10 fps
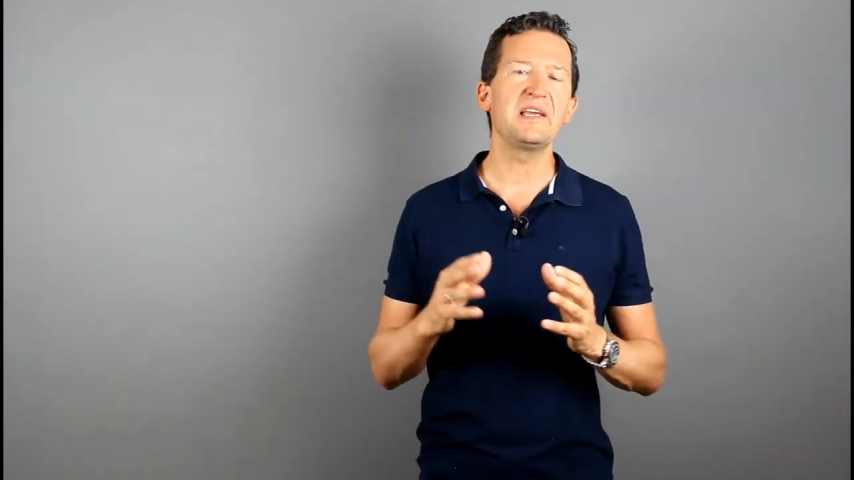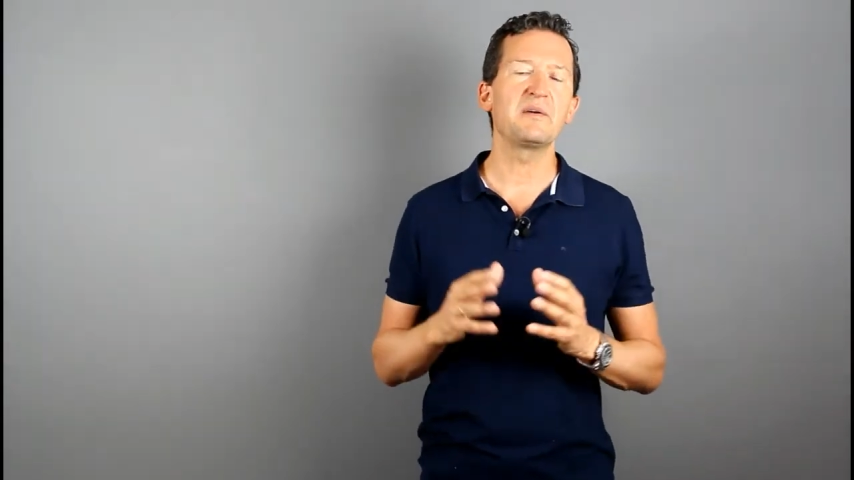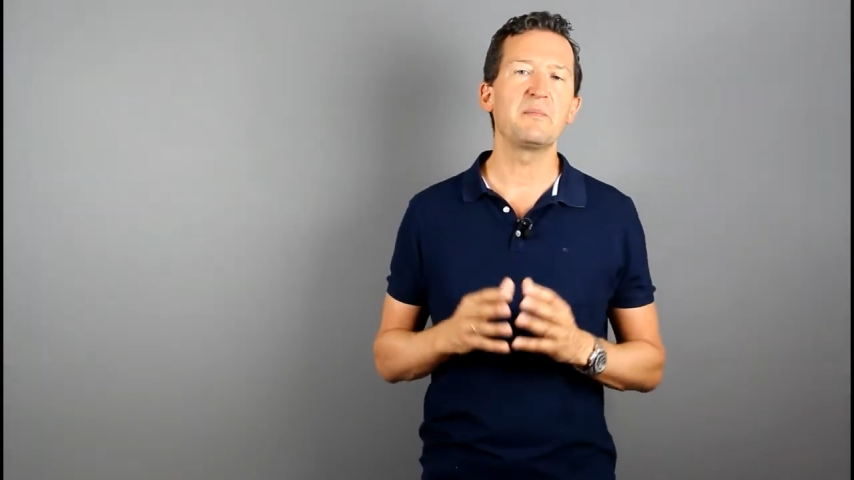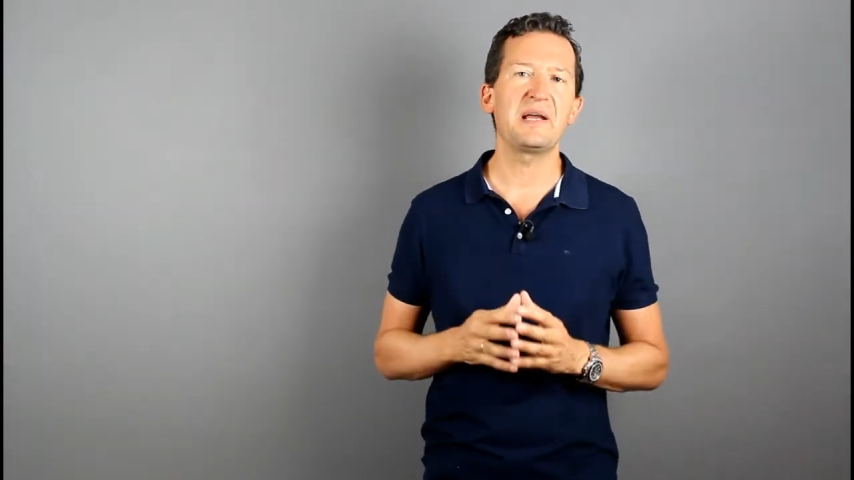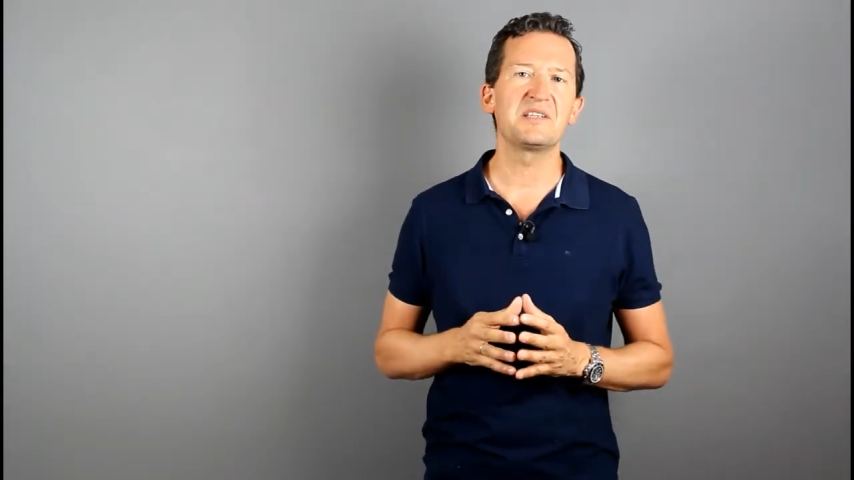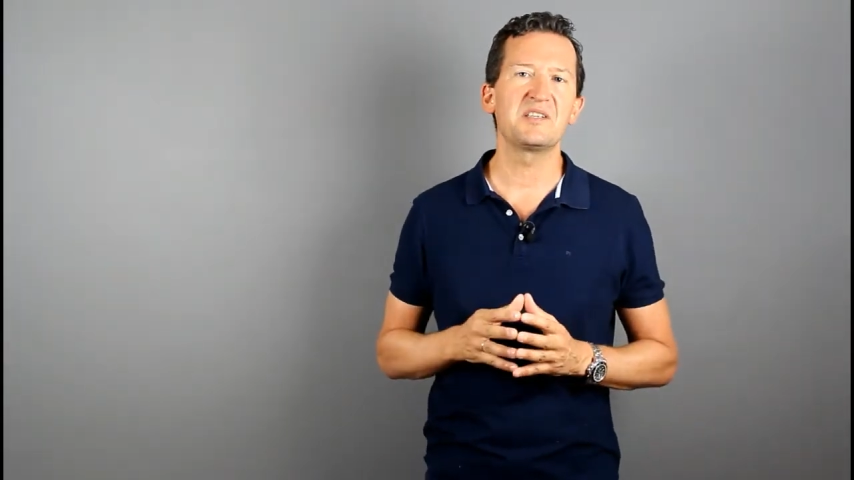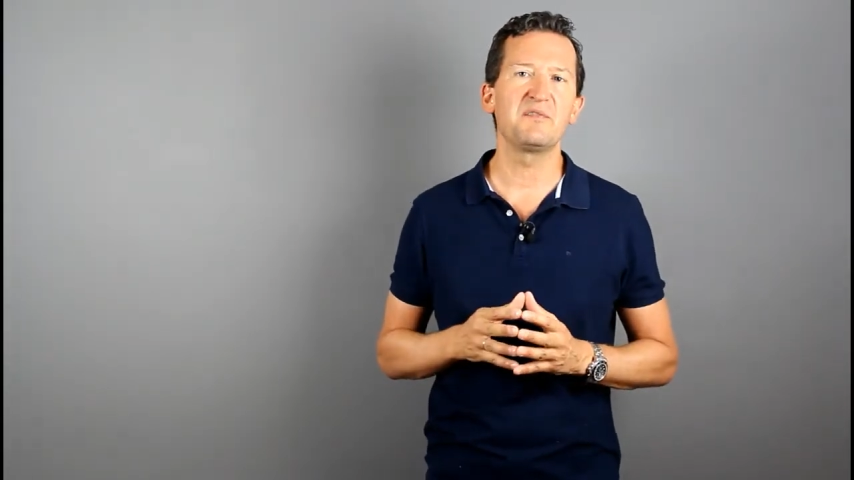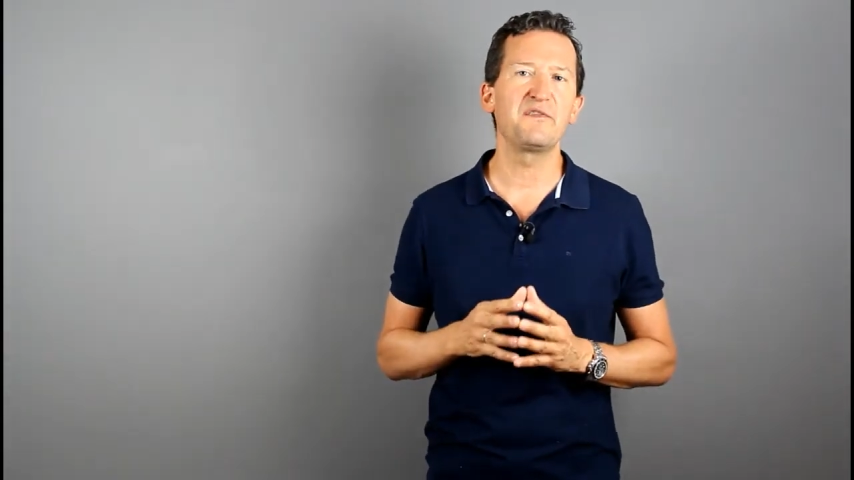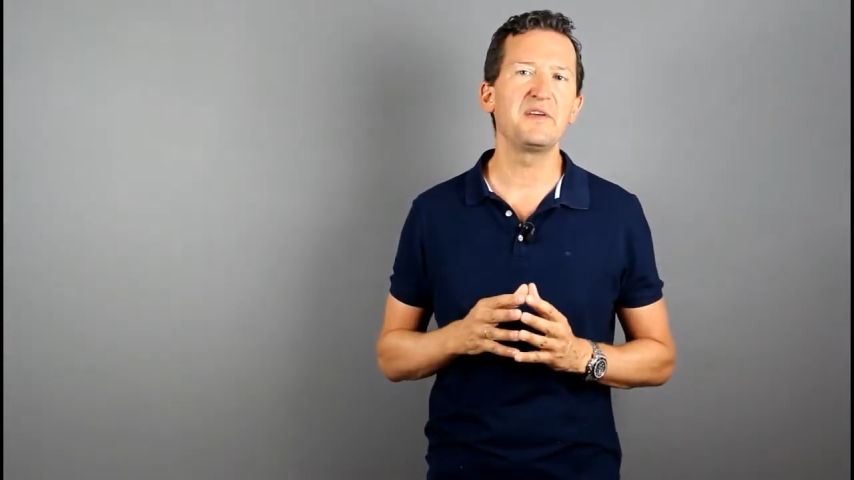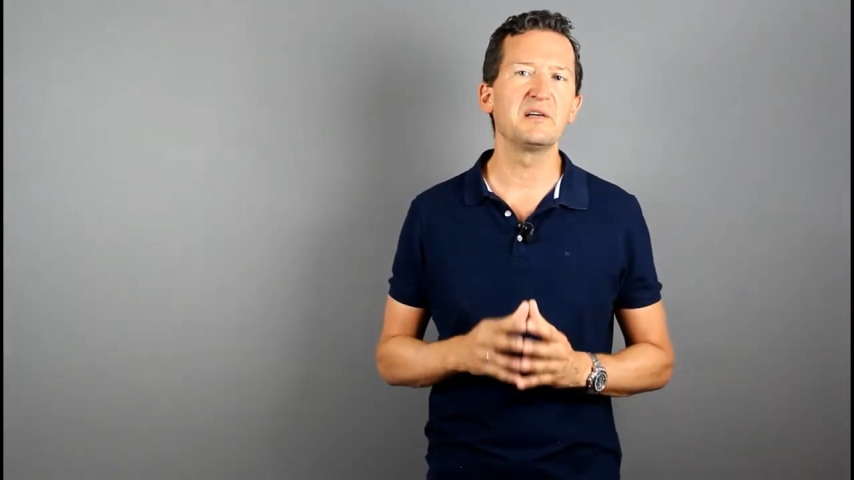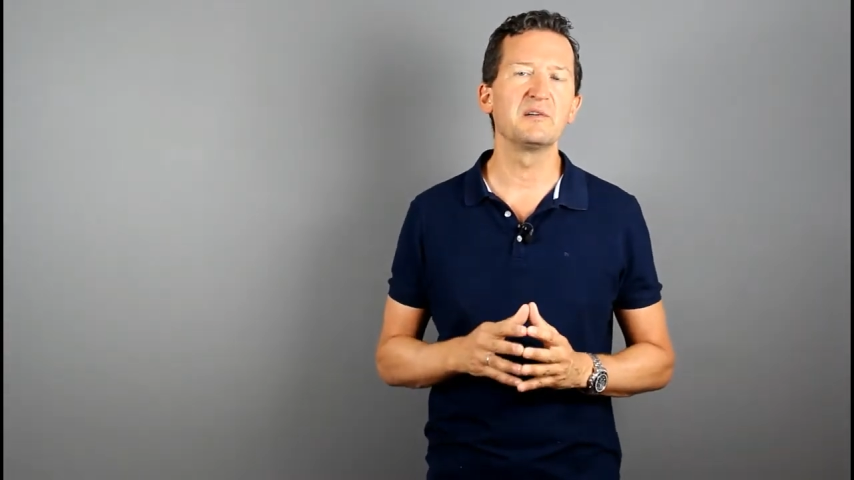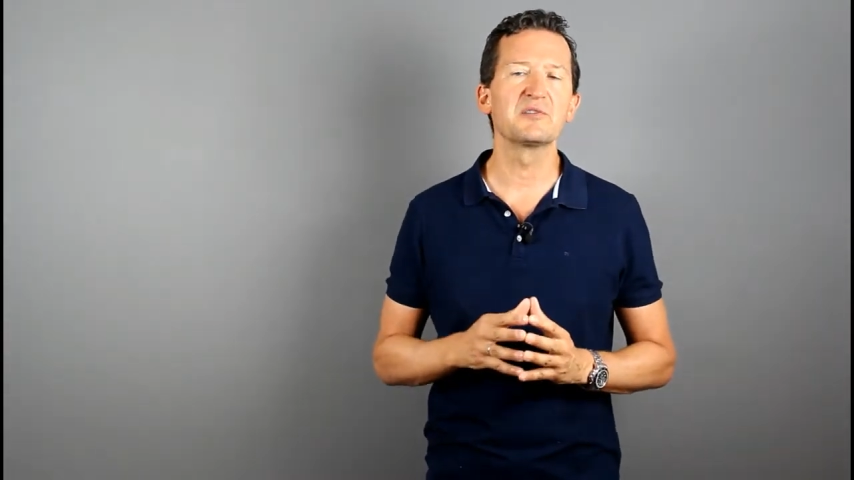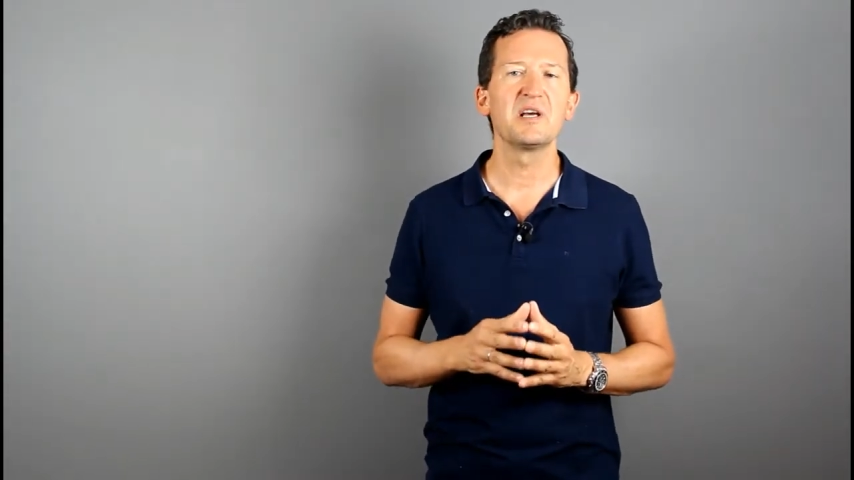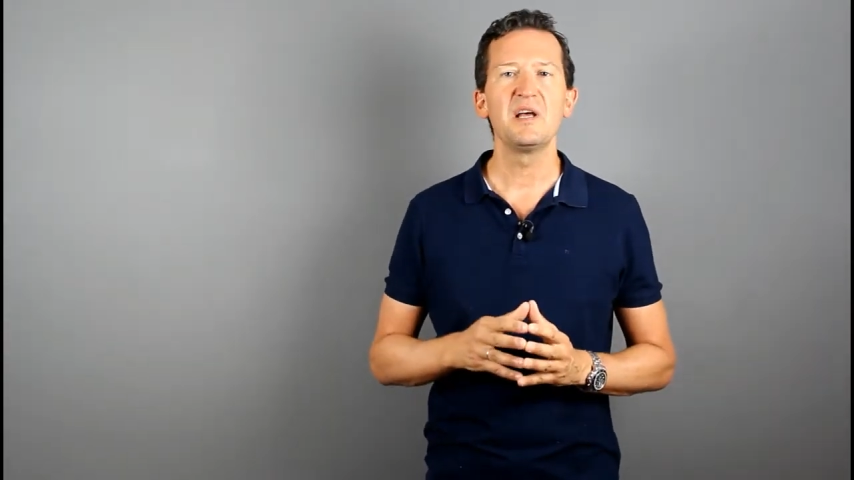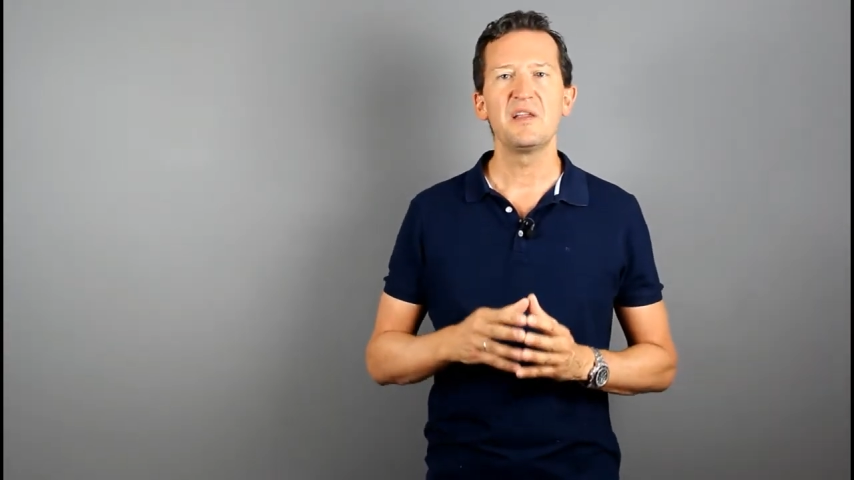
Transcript: competitive field,